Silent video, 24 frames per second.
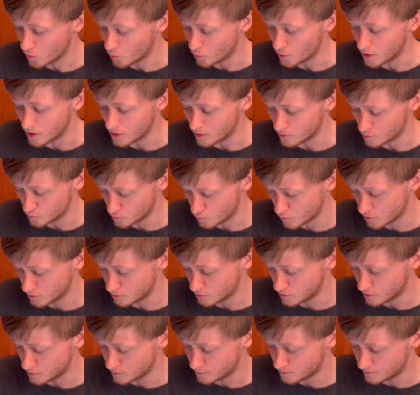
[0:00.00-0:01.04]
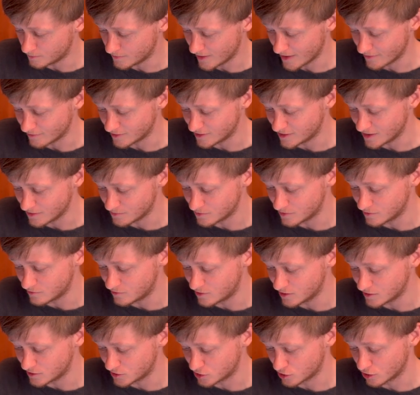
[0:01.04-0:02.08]
well, we would have a depth of
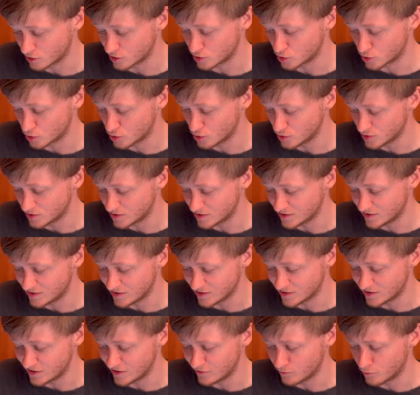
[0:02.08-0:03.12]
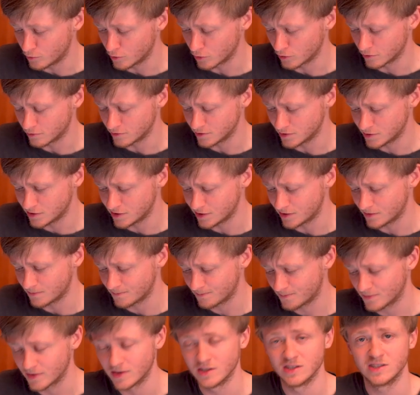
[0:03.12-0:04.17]
discharge close to 64%
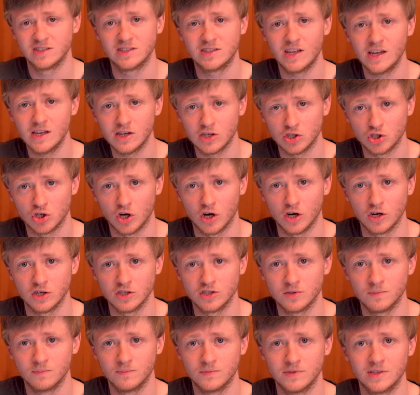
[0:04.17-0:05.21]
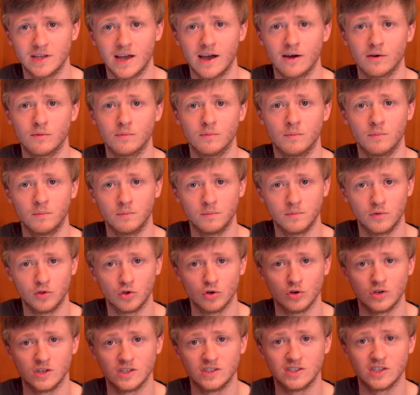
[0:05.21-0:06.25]
and a state of charge down
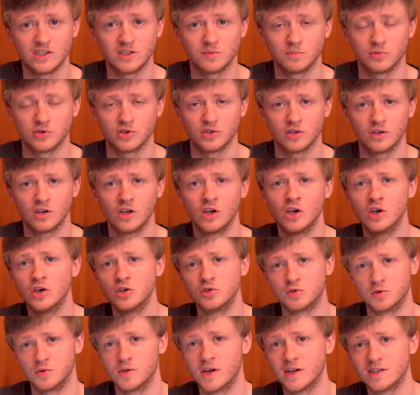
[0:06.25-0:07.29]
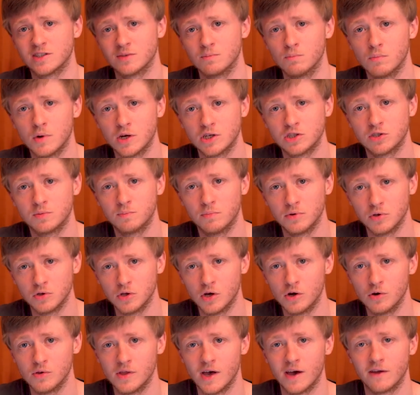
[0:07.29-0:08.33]
36%. So that's much
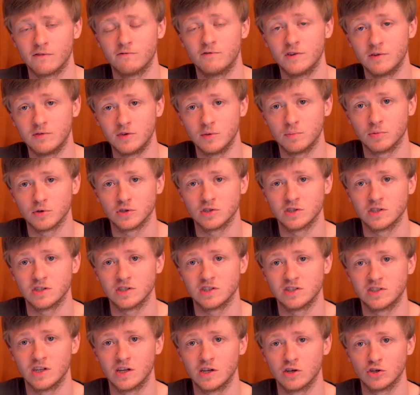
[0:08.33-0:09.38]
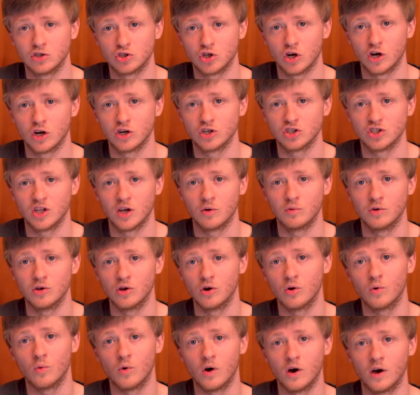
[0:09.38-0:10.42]
below that 50% state of charge that we
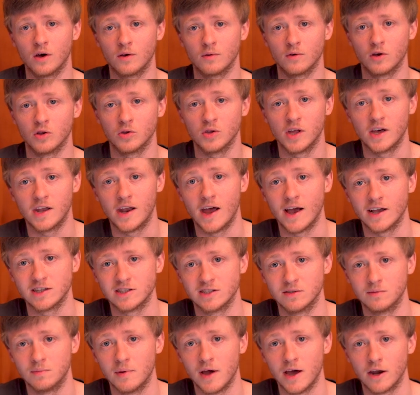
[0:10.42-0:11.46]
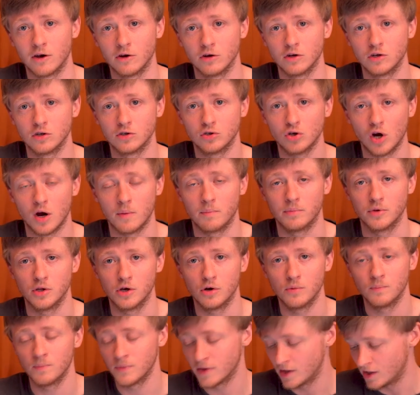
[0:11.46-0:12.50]
don't want a lead acid battery to drop
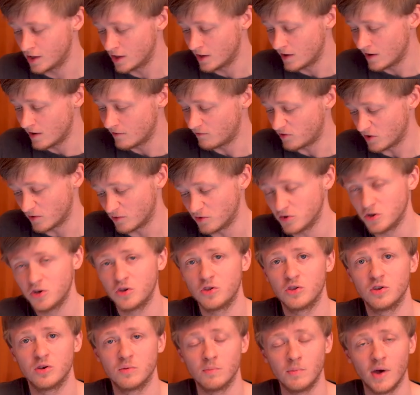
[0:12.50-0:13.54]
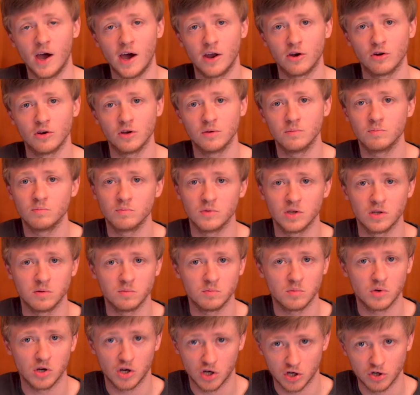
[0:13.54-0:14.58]
below. If you have a lithium battery,
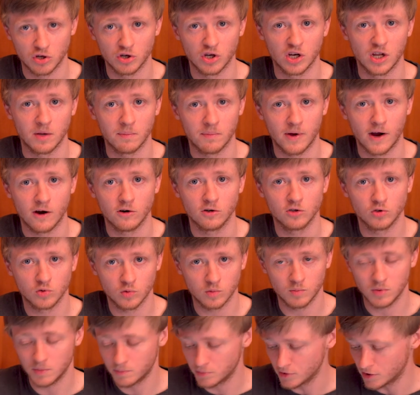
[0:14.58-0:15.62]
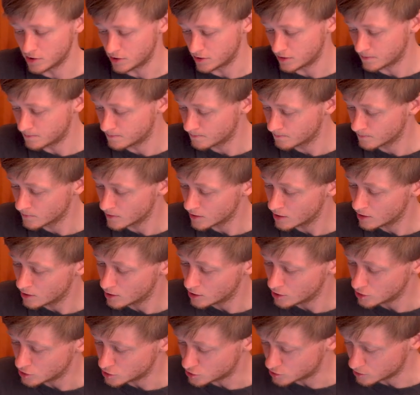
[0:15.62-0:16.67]
then 100 amp hours would be plenty.
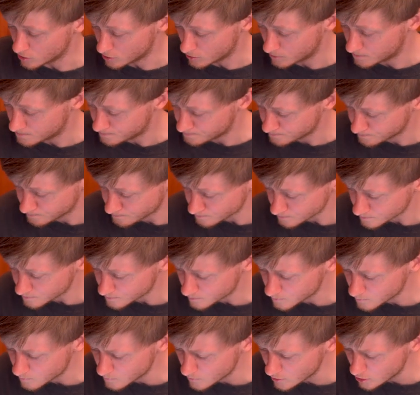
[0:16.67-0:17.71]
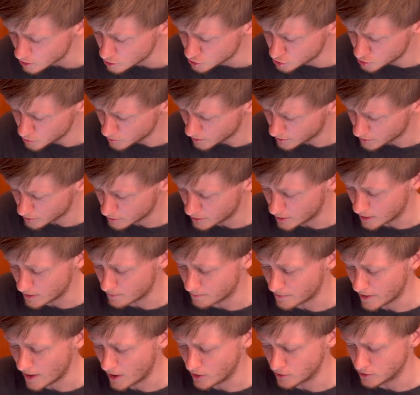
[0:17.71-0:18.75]
So 200
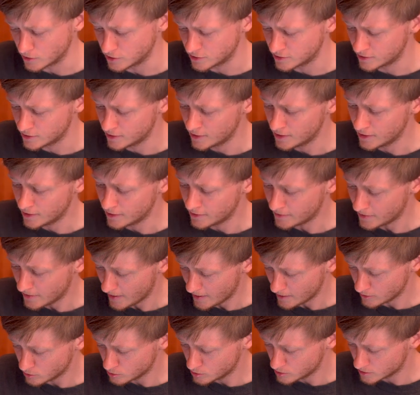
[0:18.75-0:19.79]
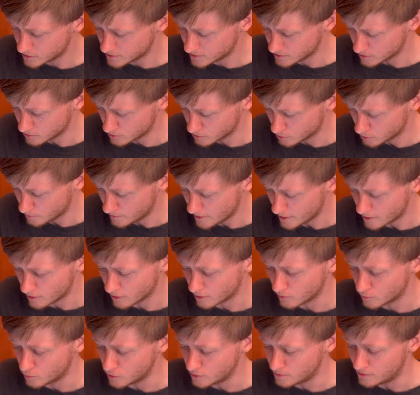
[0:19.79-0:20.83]
amp hours, that looks a little
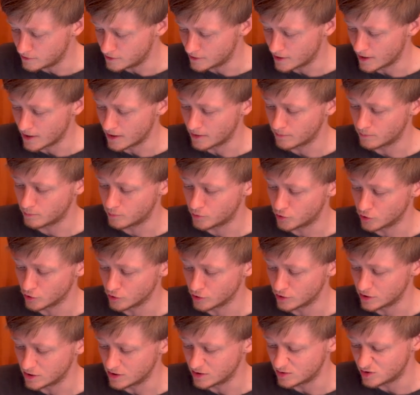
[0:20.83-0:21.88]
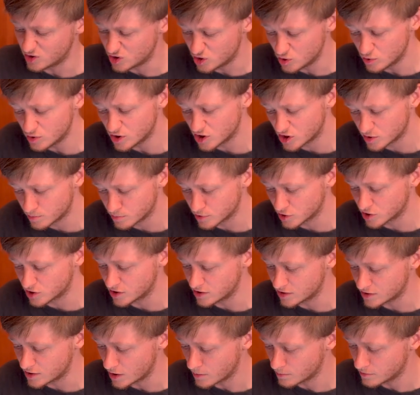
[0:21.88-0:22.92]
better. We'd be at 32-ish
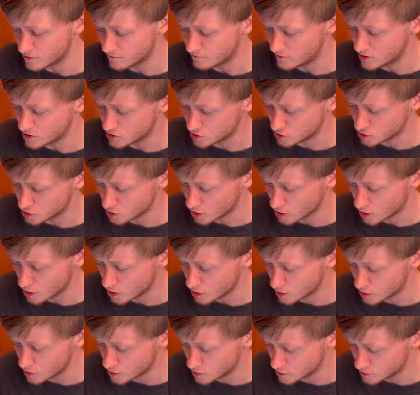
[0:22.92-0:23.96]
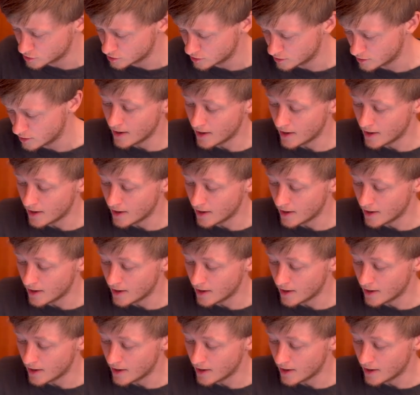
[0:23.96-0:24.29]
percent depth of discharge,